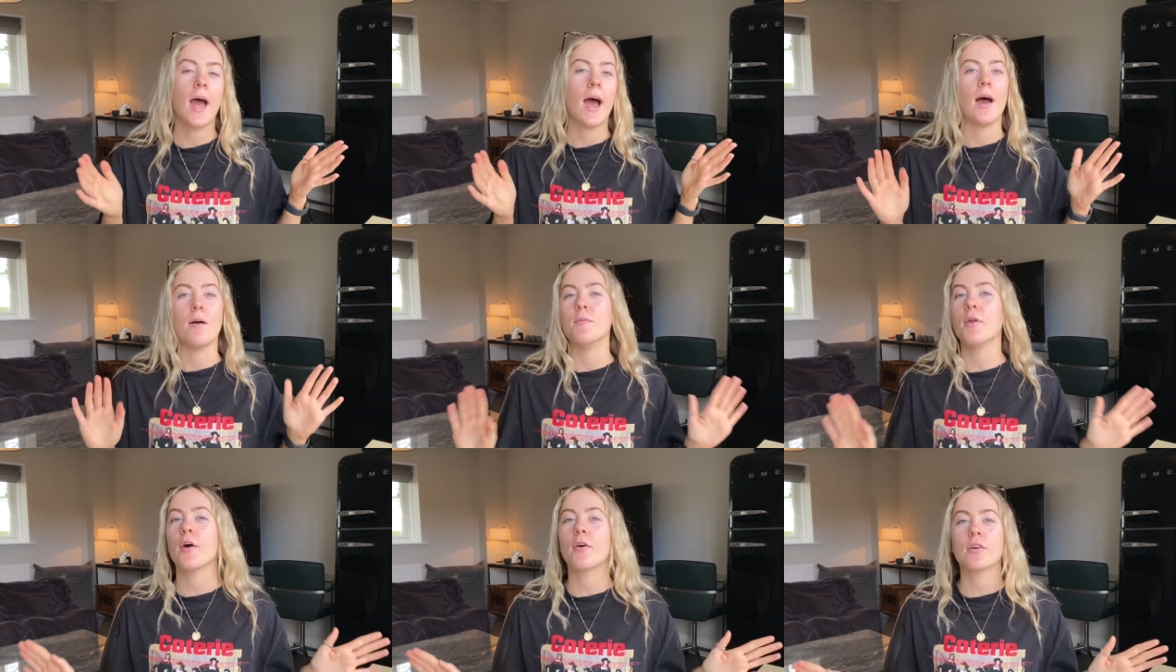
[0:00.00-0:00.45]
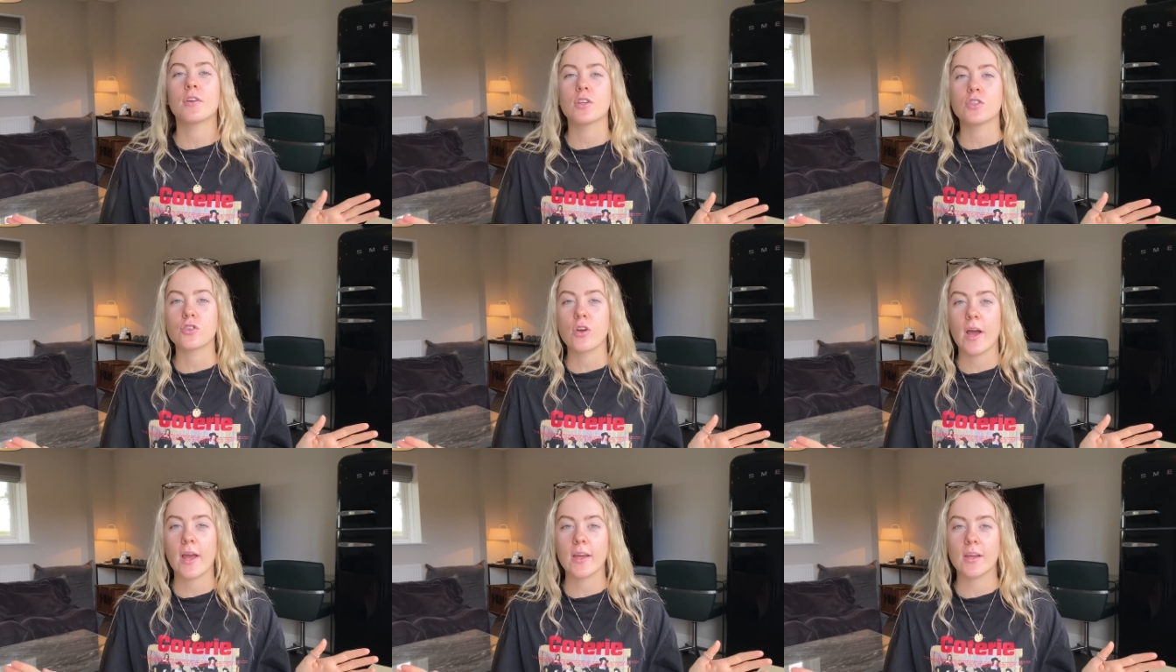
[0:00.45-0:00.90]
I'm not going to
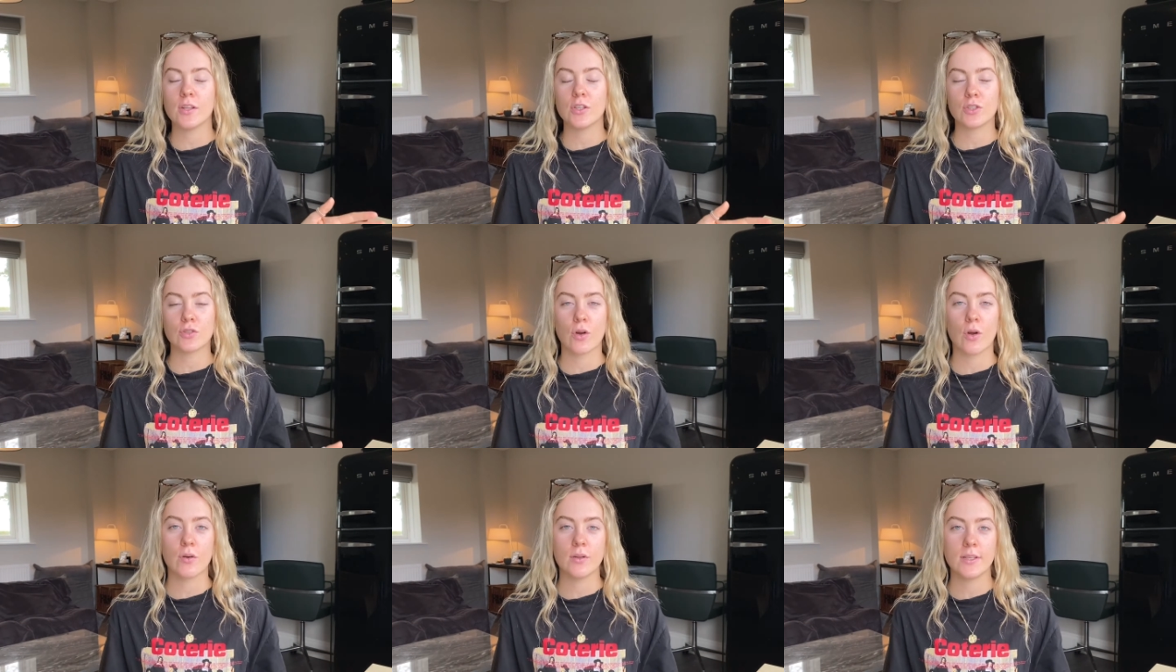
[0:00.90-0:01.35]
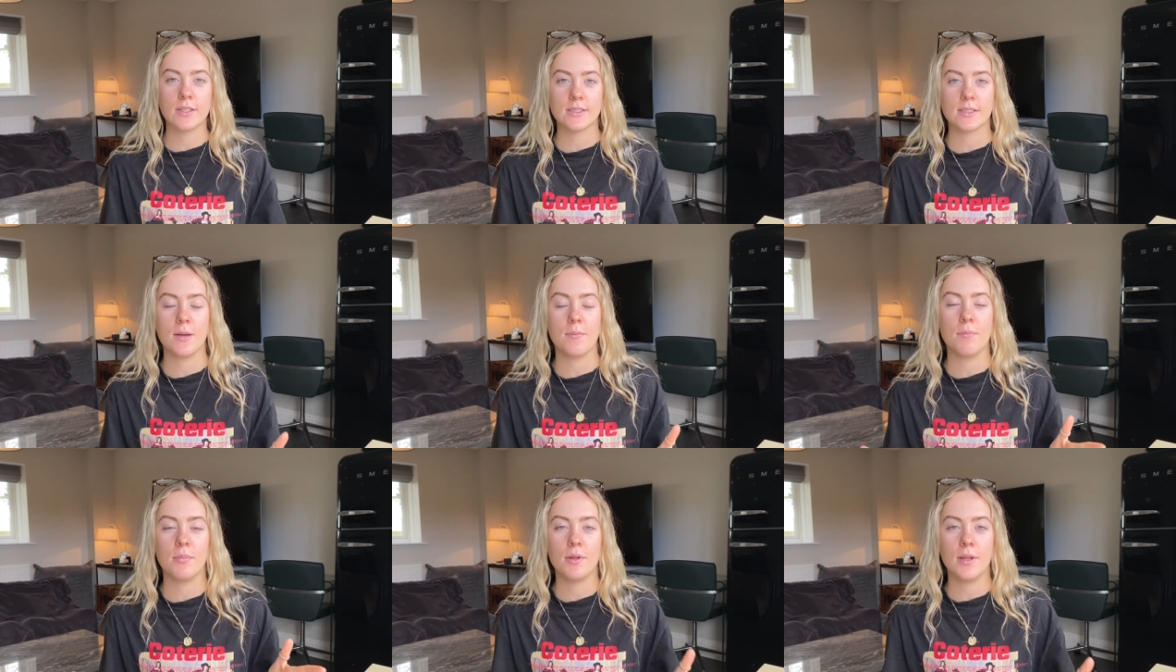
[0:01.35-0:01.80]
try and control this
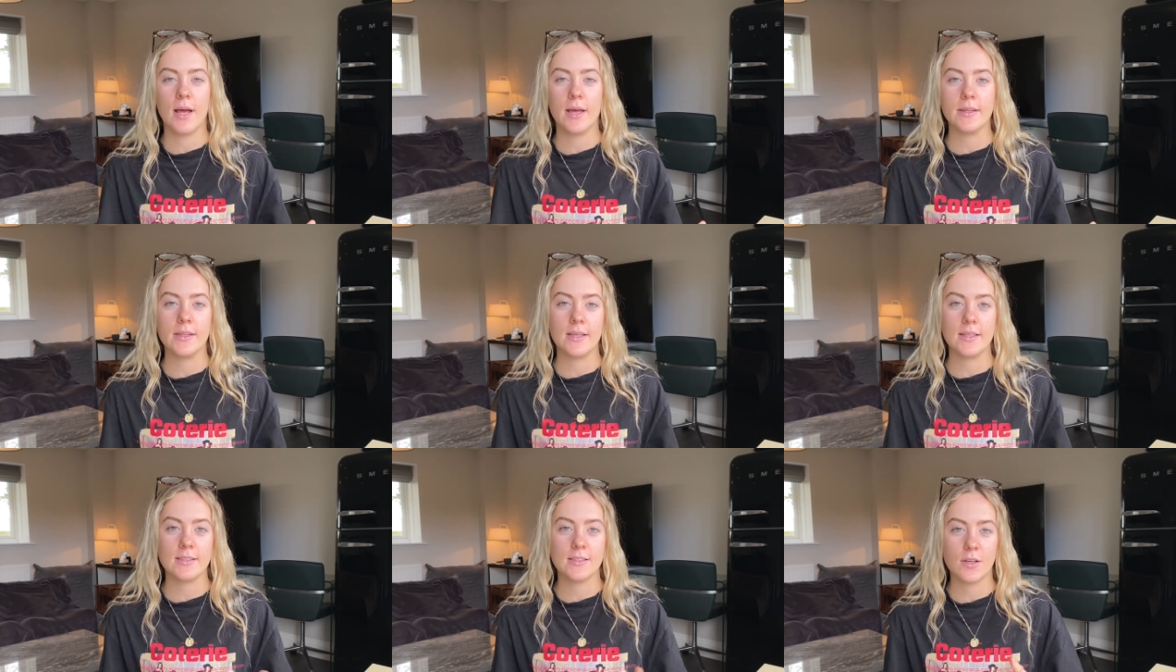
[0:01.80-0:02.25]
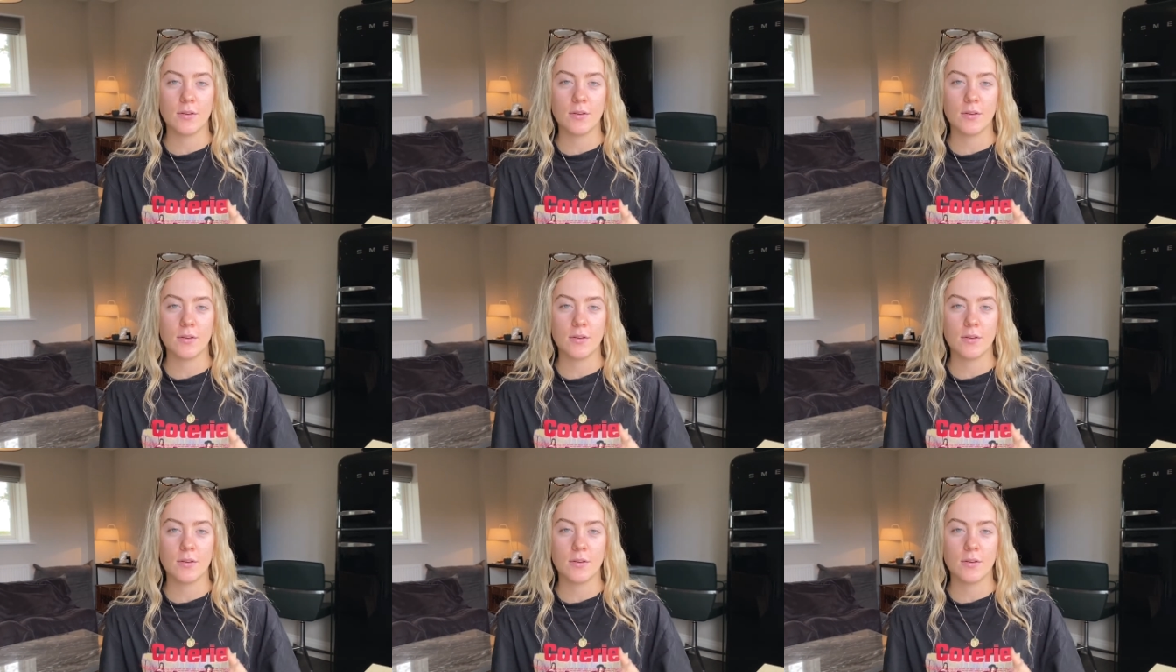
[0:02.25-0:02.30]
and plan this.